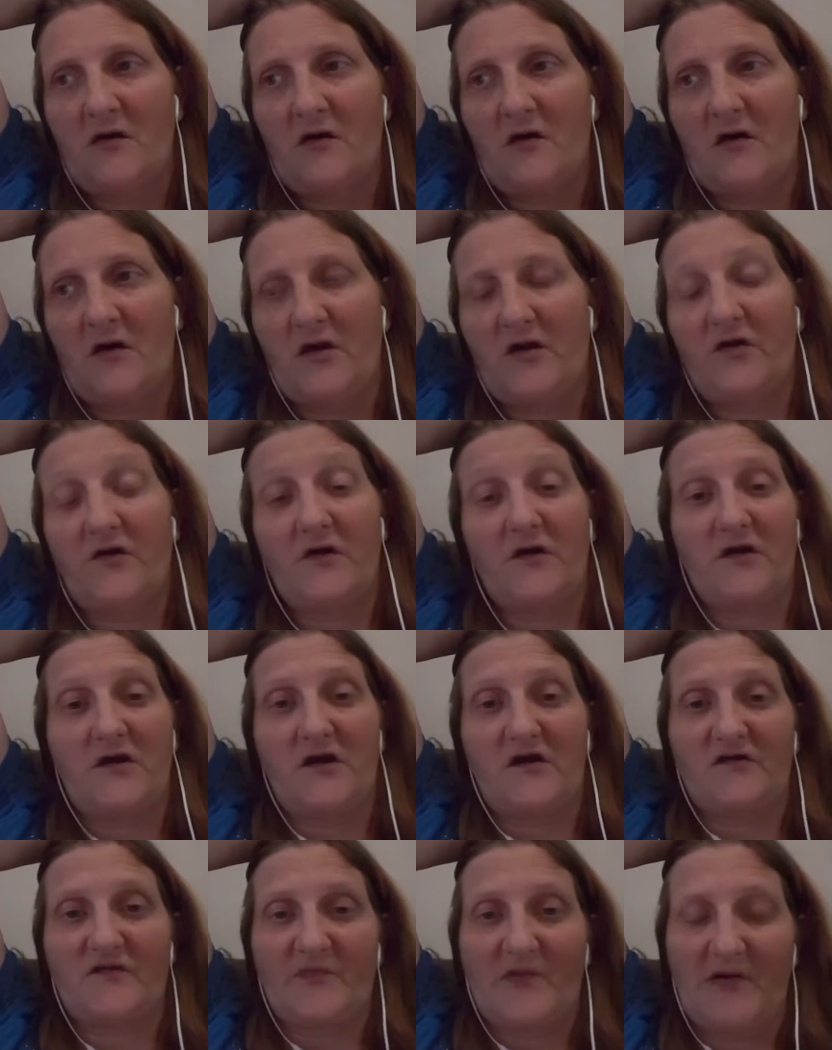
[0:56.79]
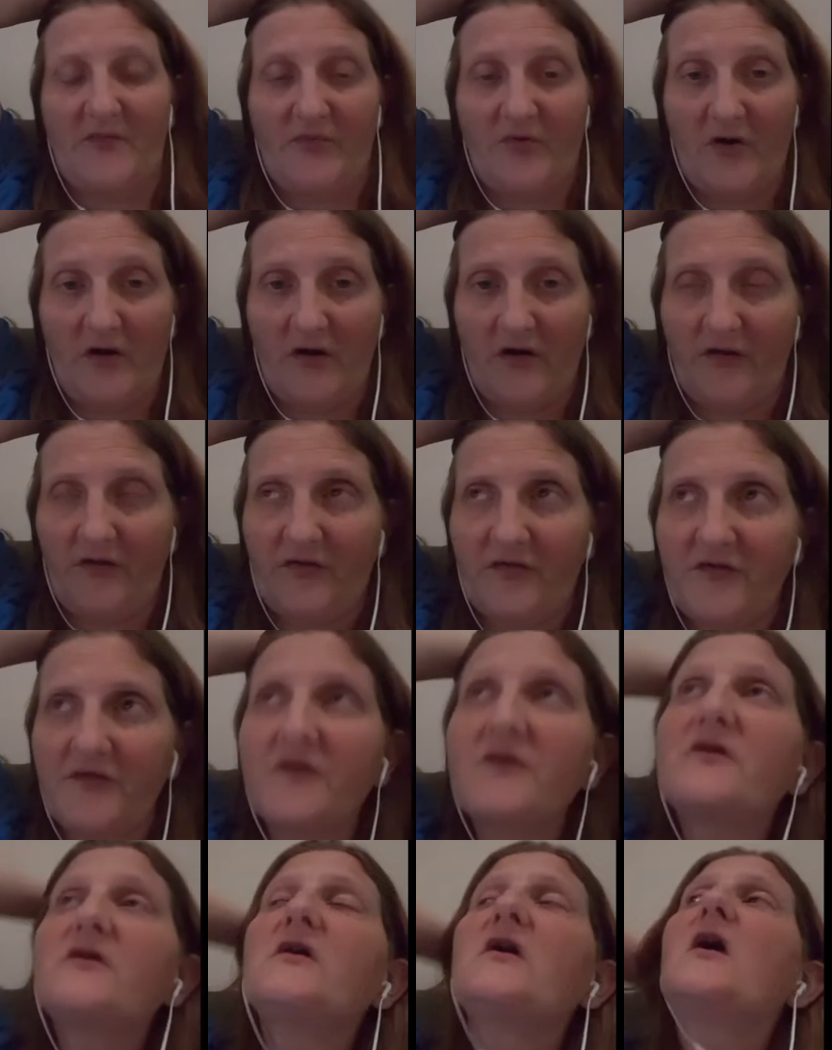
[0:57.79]
I couldn't catch my breath
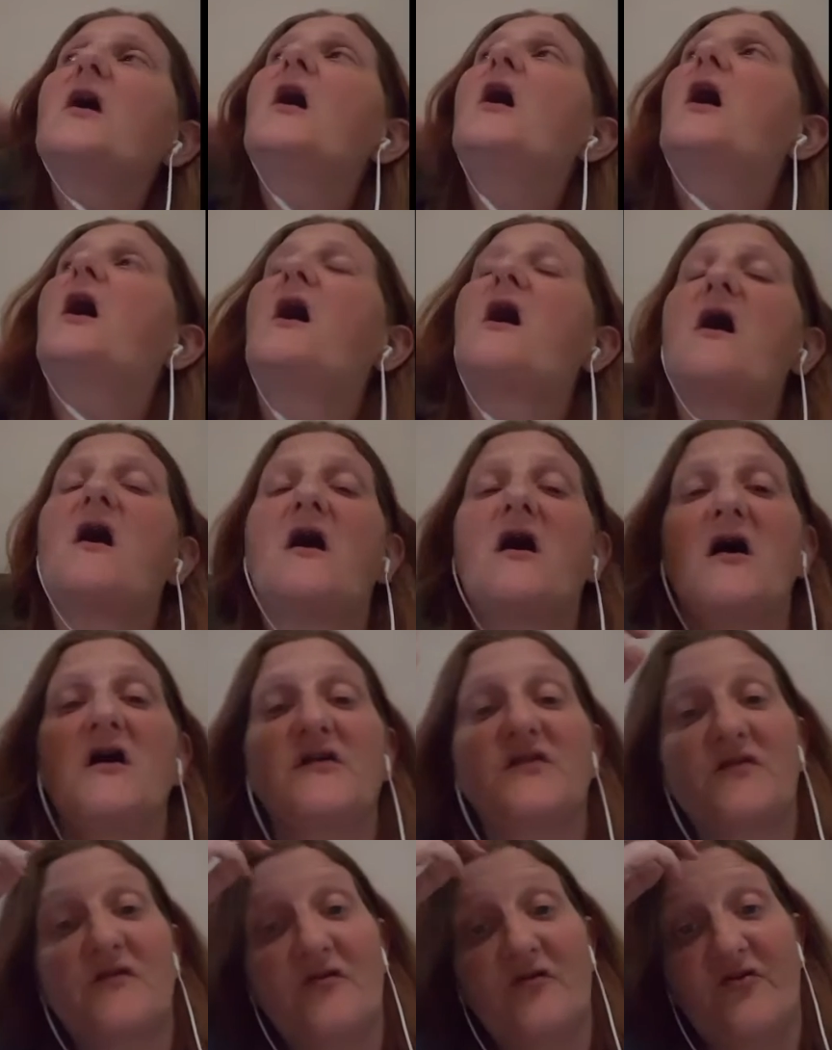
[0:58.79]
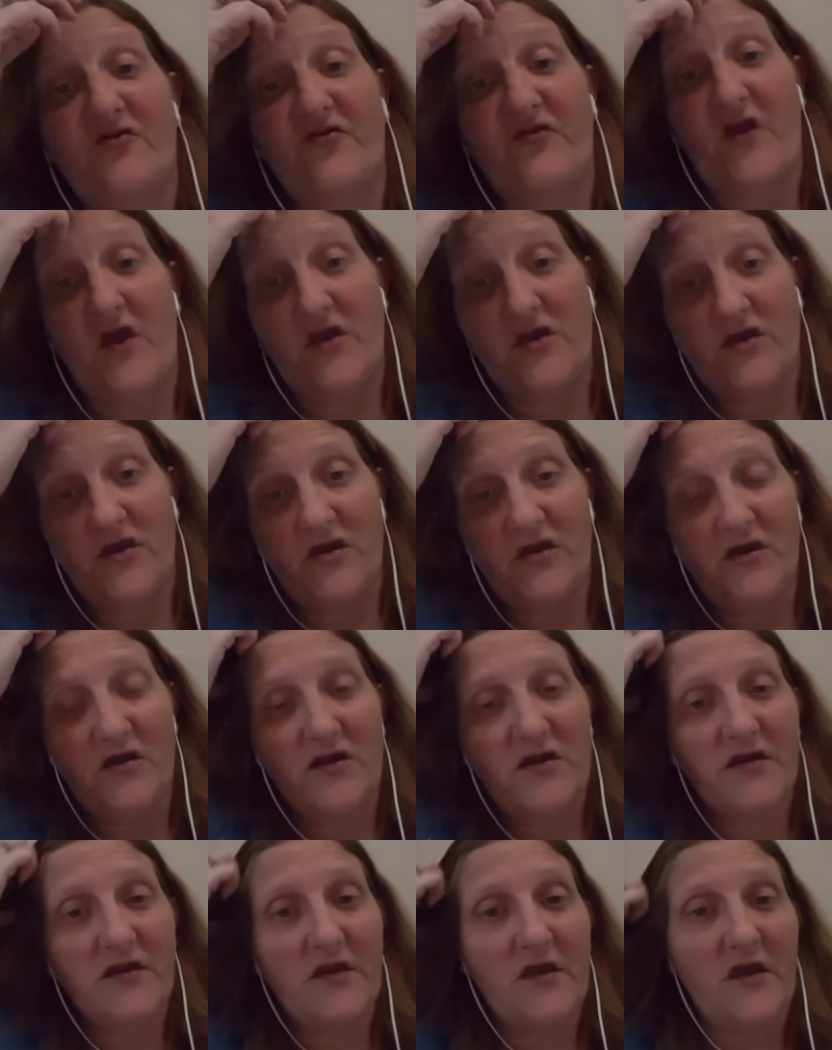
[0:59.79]
I started
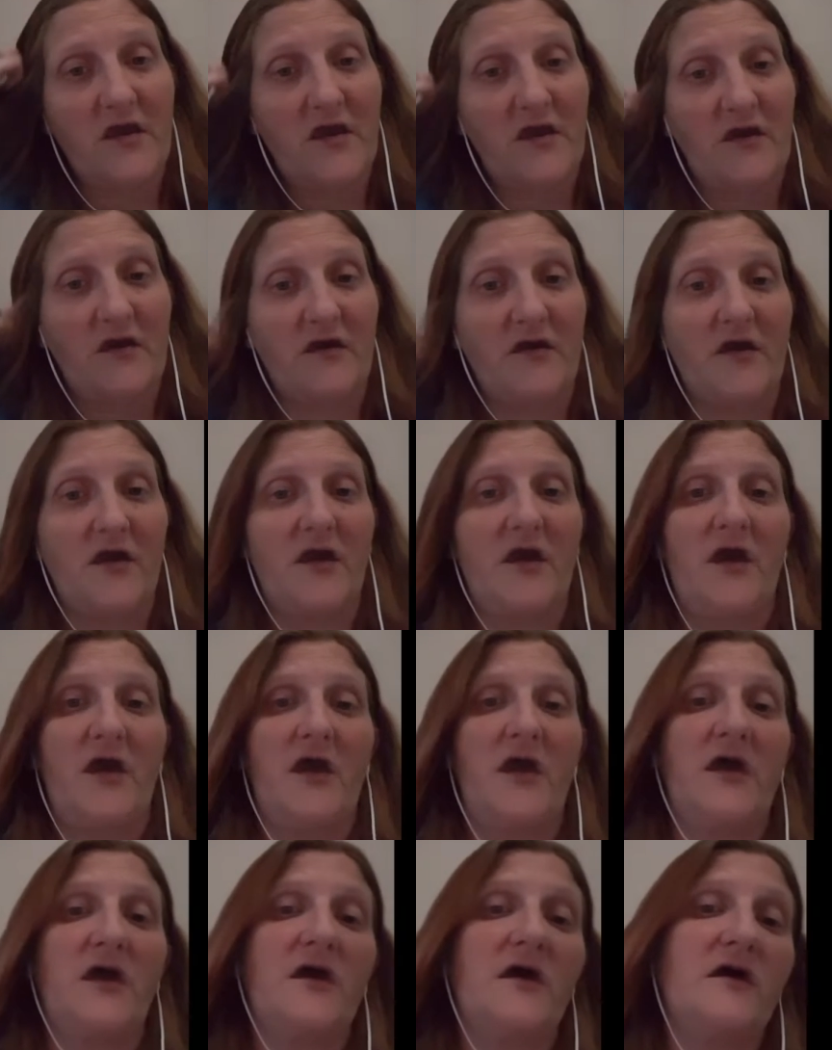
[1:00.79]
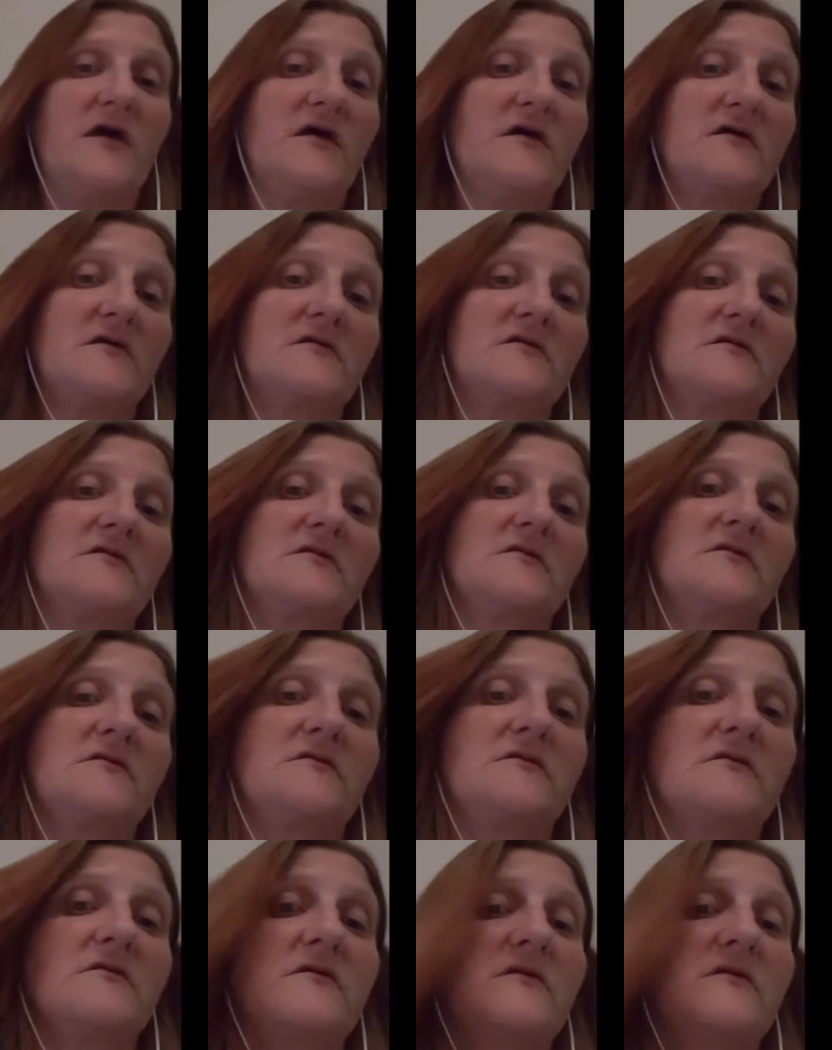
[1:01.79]
shaking and